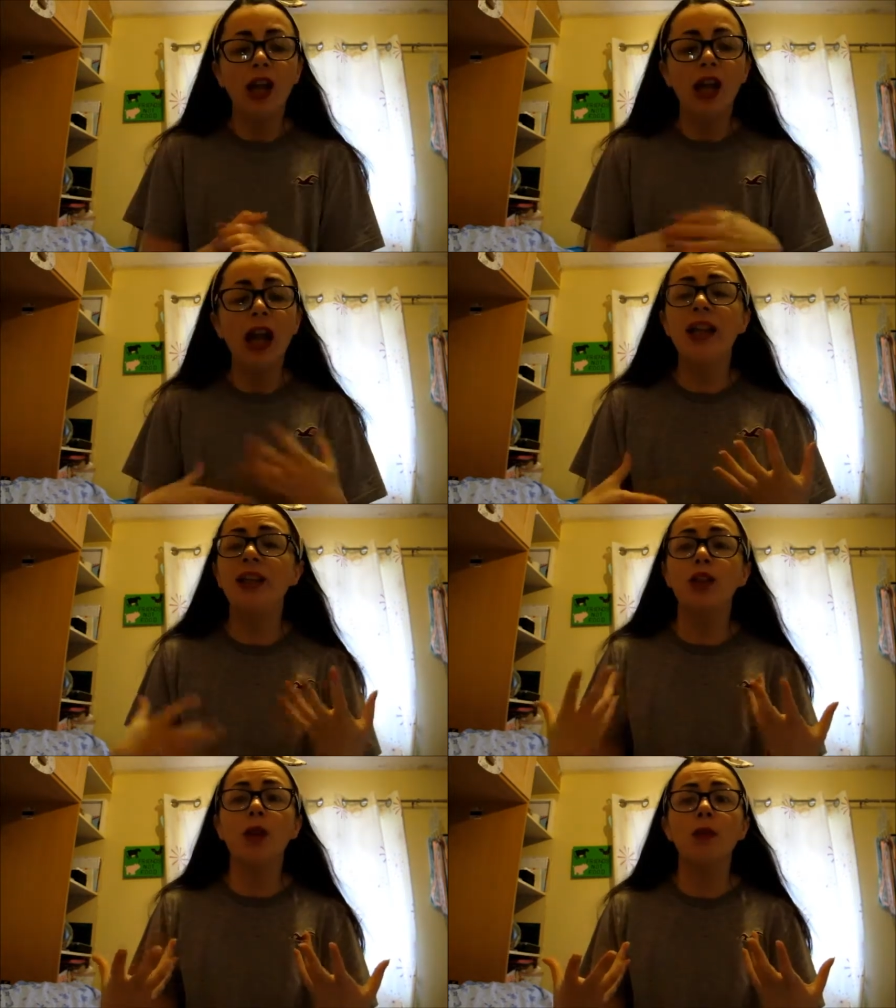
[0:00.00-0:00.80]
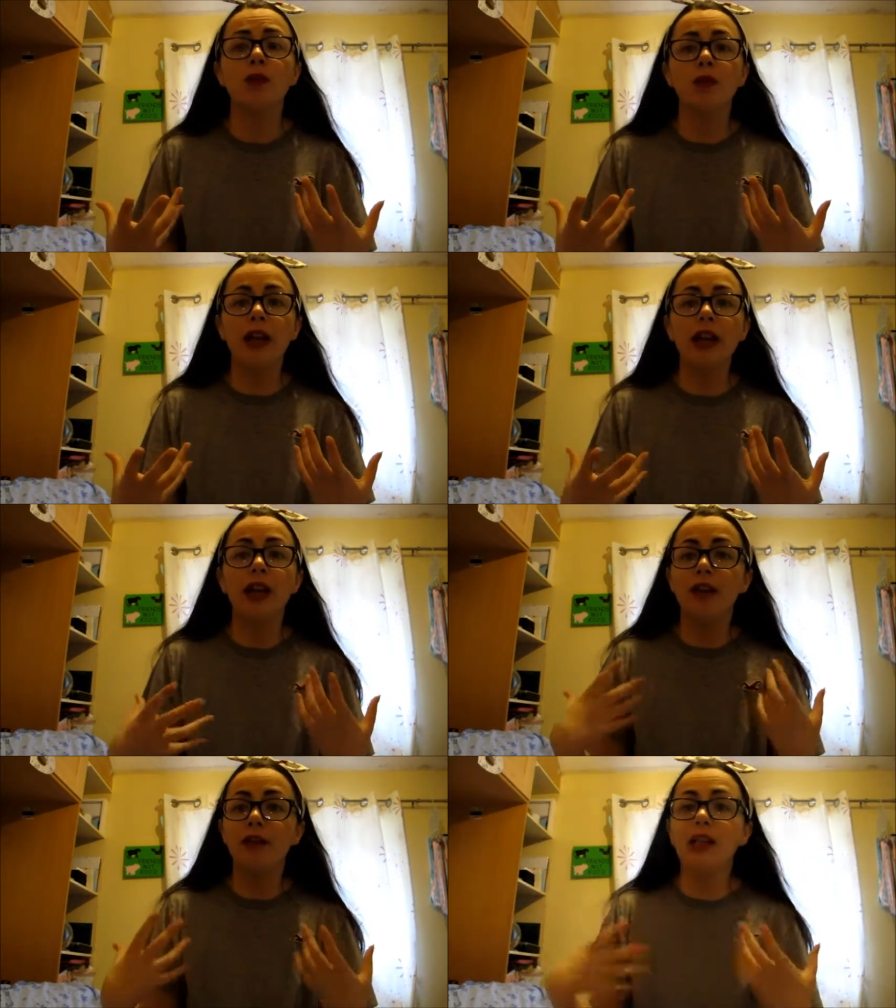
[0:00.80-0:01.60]
and the job was great
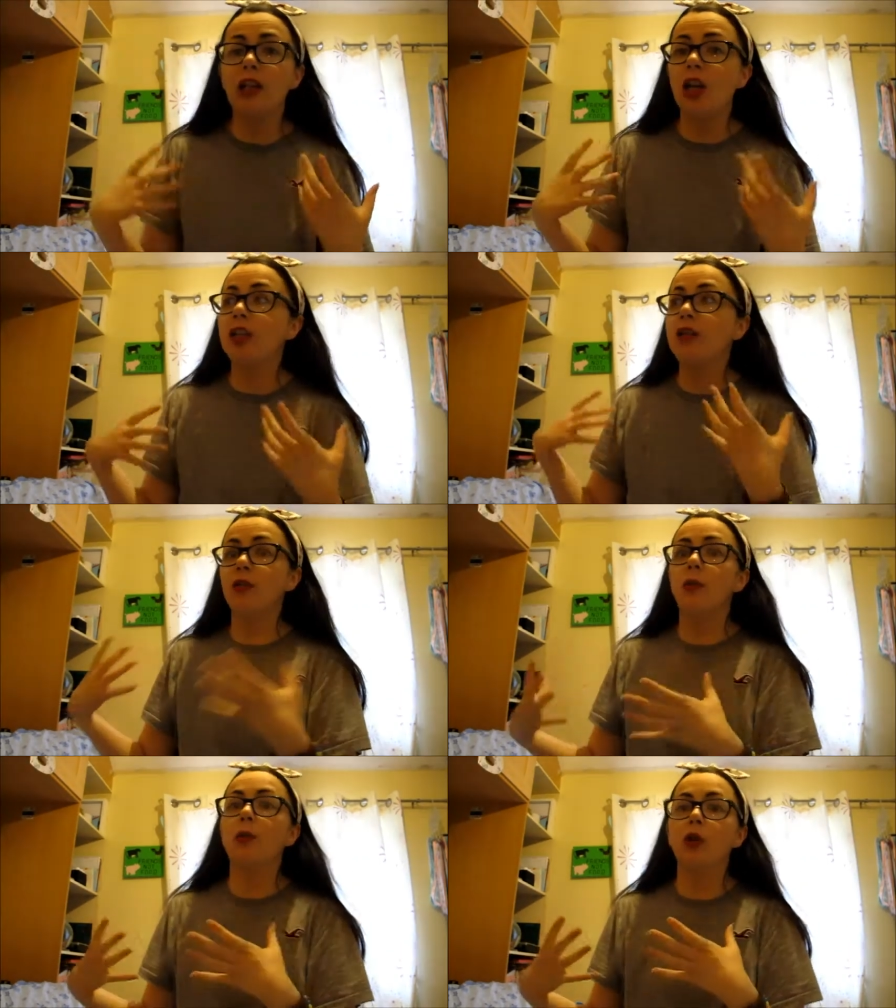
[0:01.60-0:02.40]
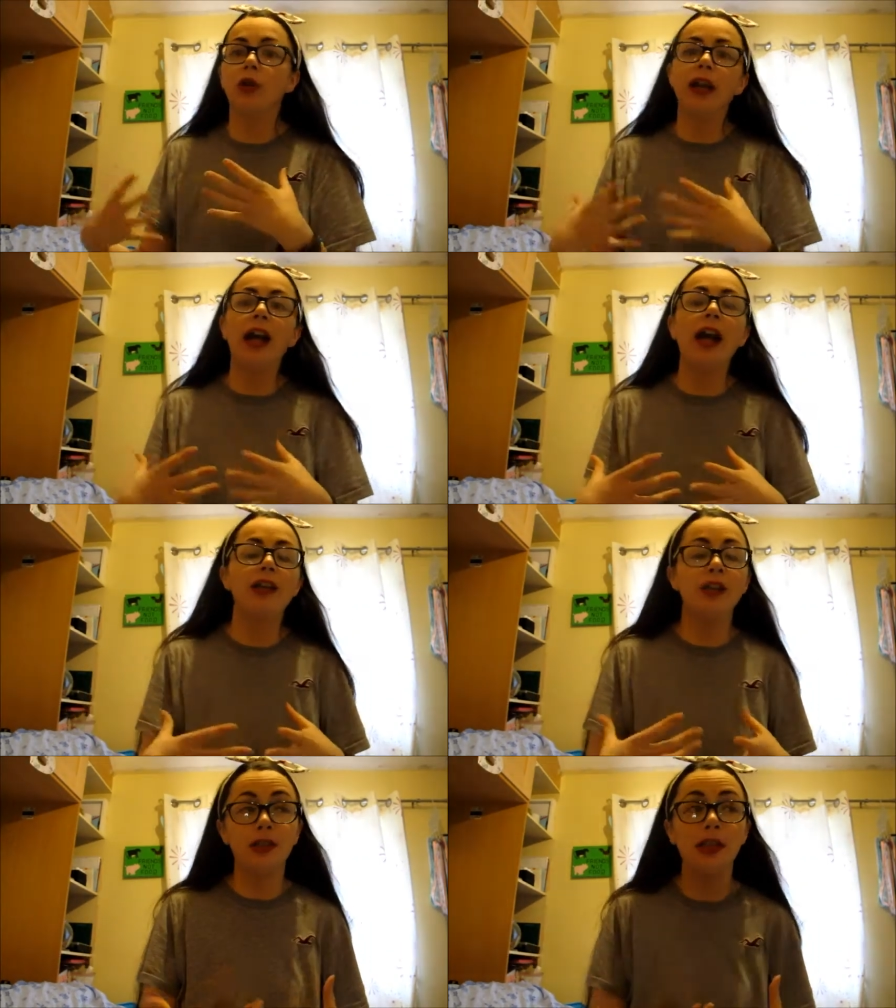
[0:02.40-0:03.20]
and I really liked the work that I
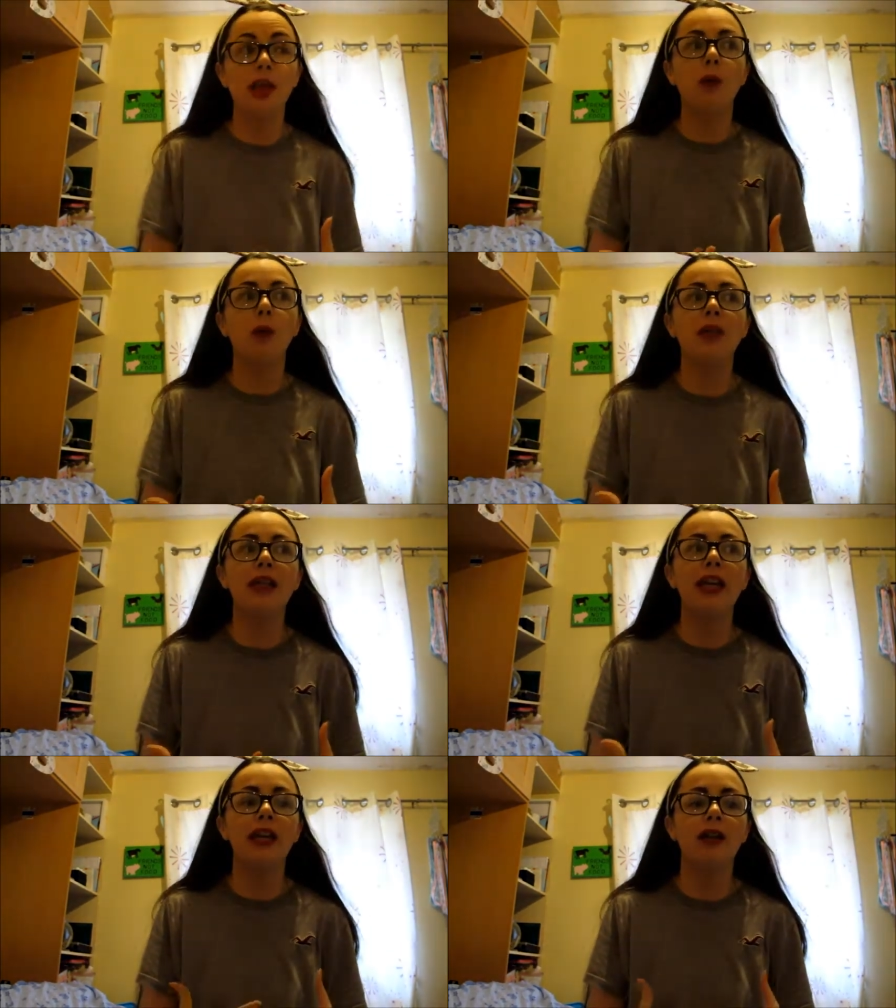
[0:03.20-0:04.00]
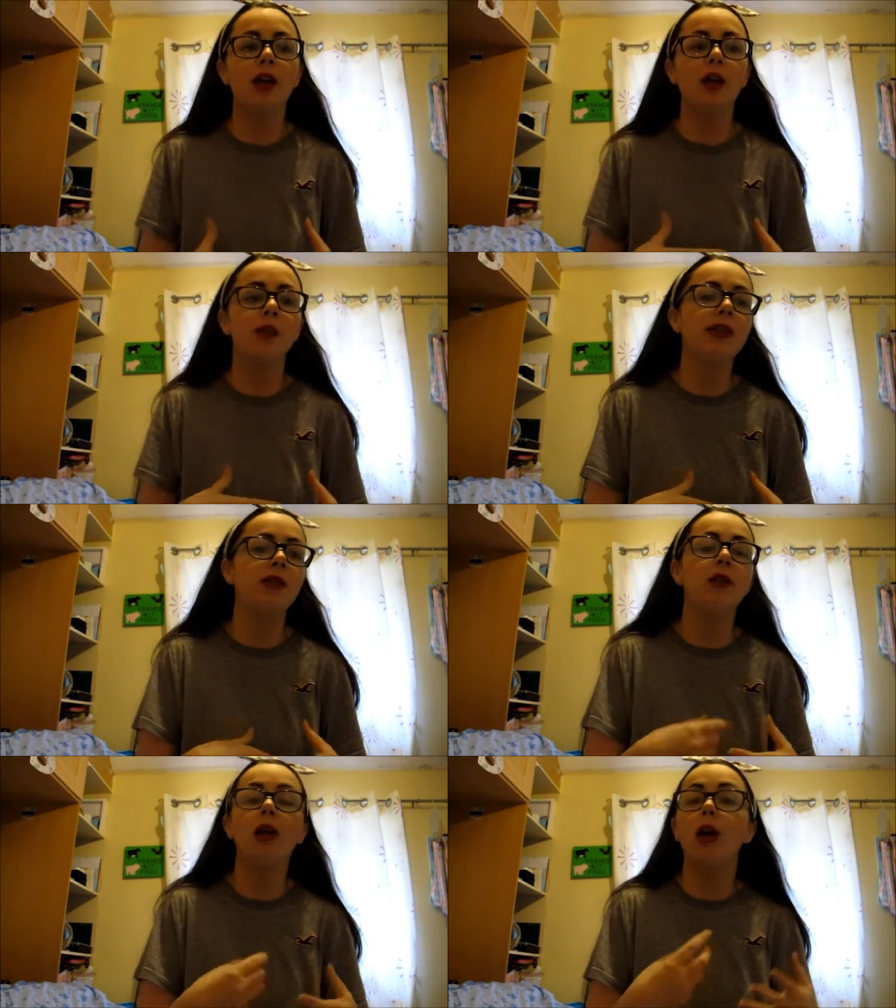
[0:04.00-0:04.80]
had to do as in I was
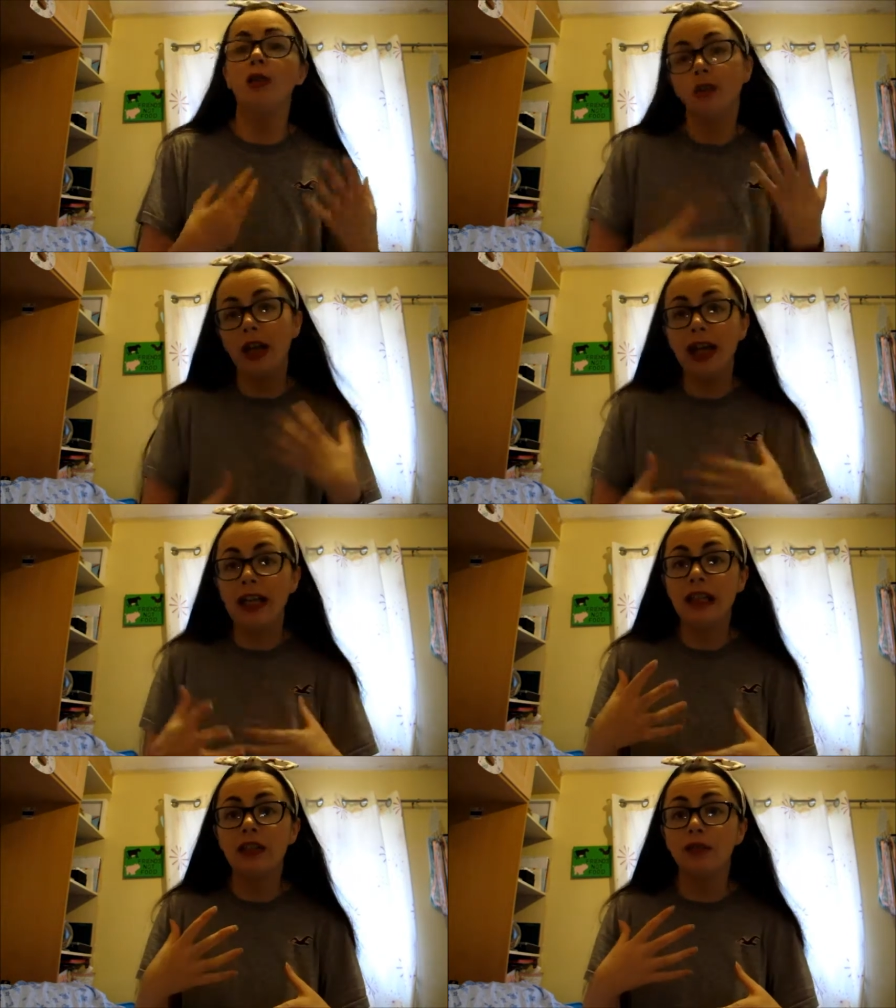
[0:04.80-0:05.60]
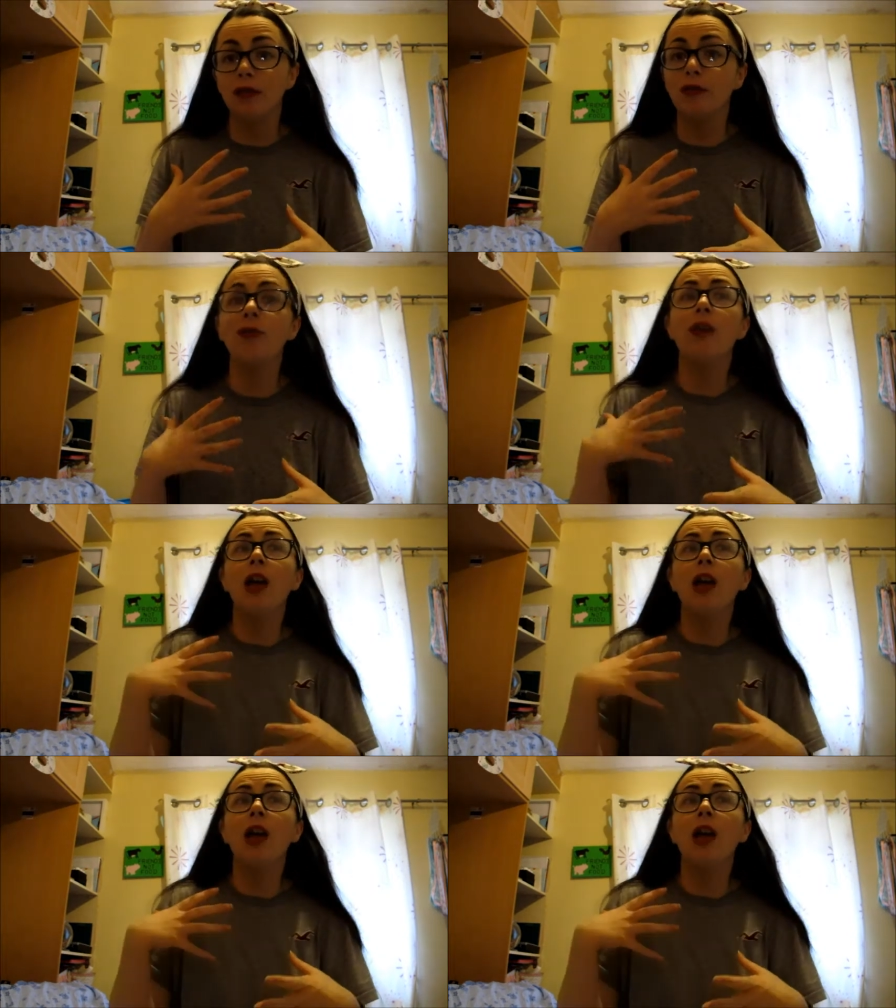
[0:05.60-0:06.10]
doing a lot of creative